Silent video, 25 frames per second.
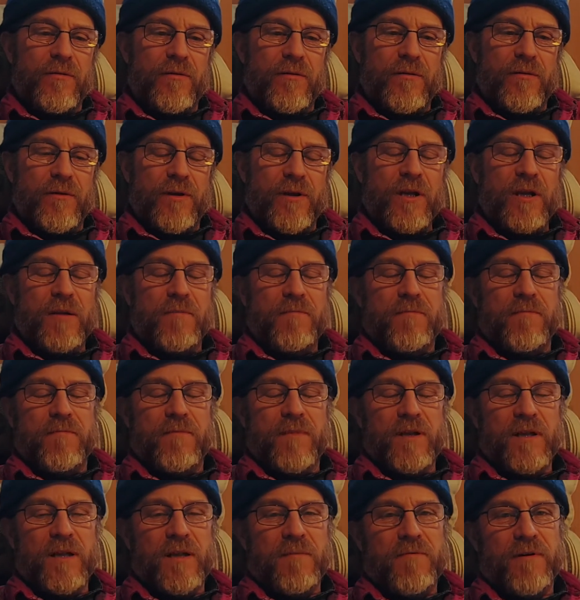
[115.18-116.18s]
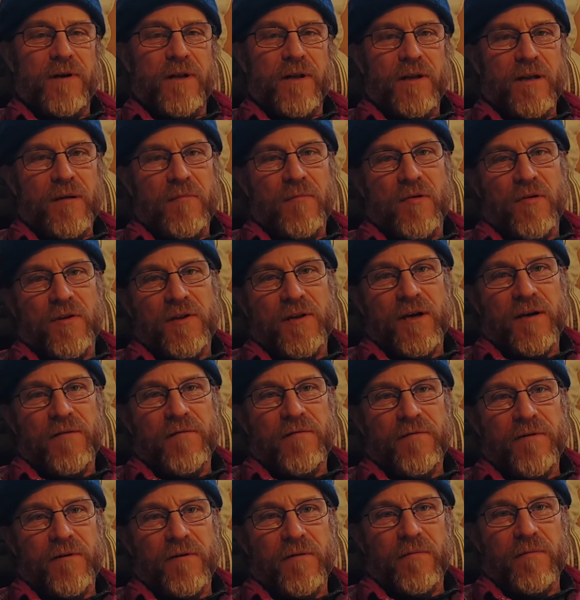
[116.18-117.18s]
This is pretty simple stuff
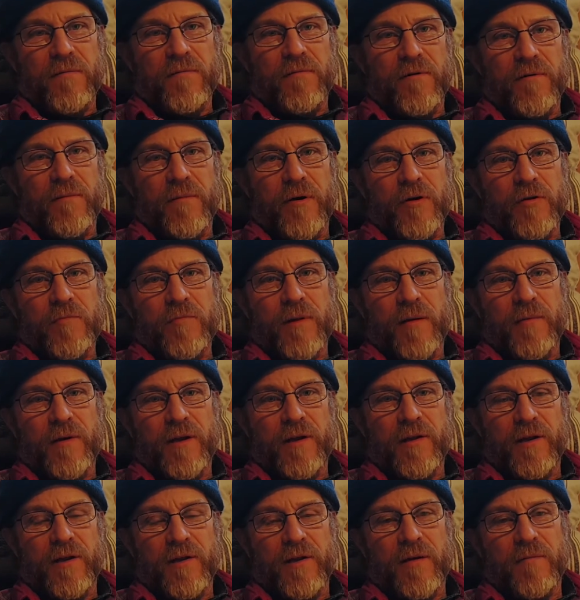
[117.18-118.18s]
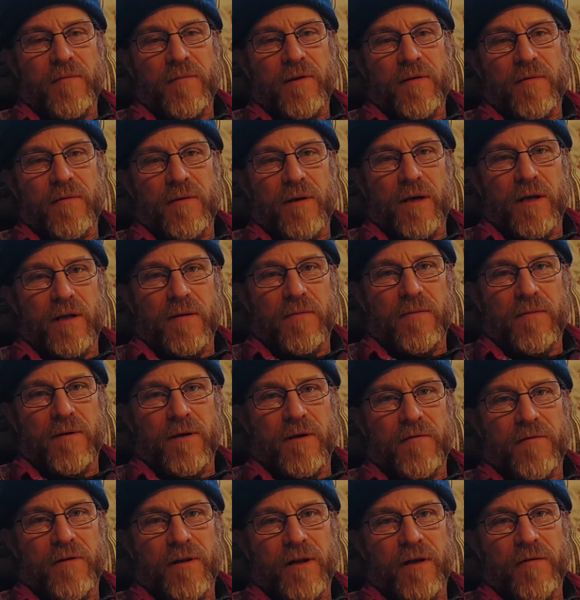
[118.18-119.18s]
for most plumbing systems.
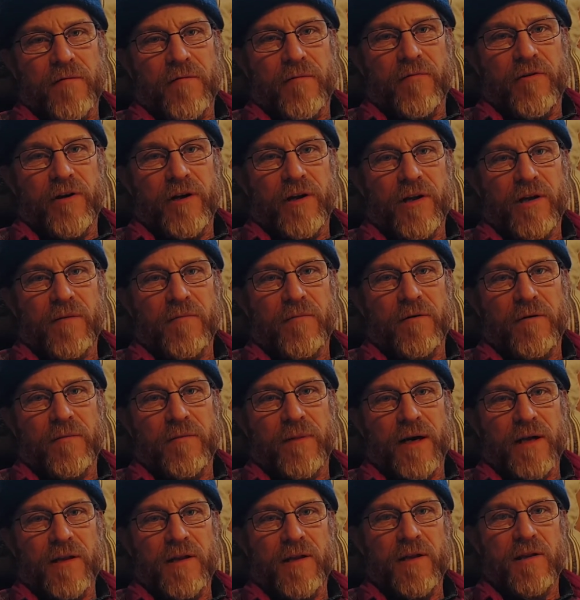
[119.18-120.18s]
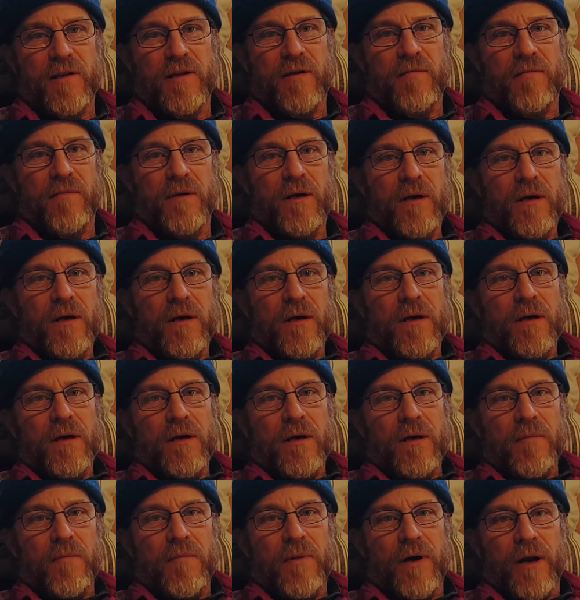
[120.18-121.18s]
It's really even pretty simple in my system,
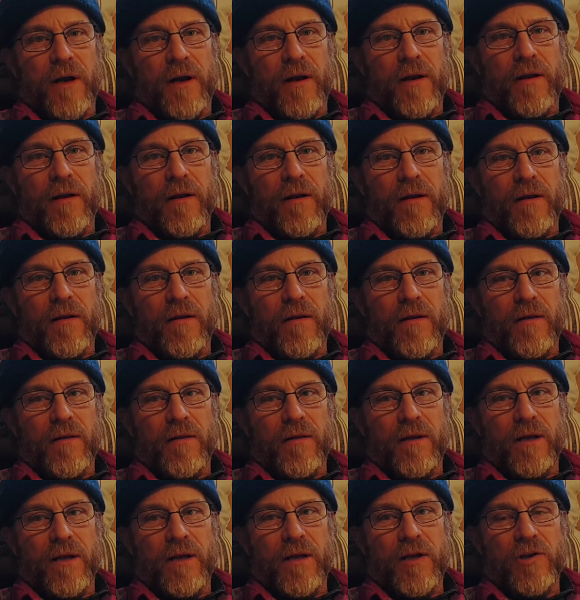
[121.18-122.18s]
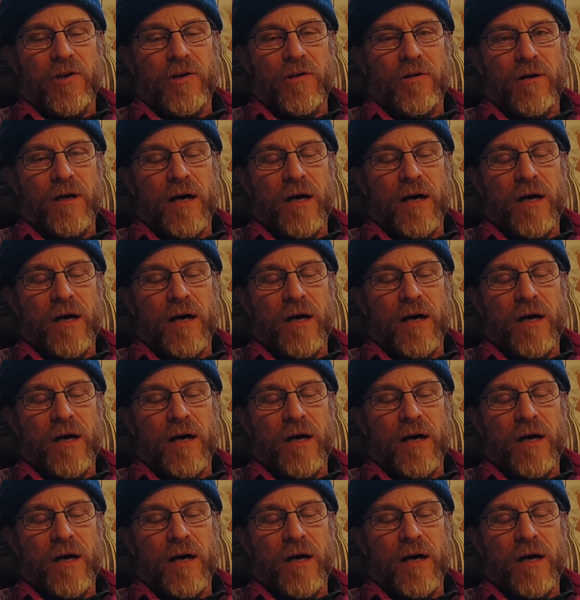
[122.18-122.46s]
but the additional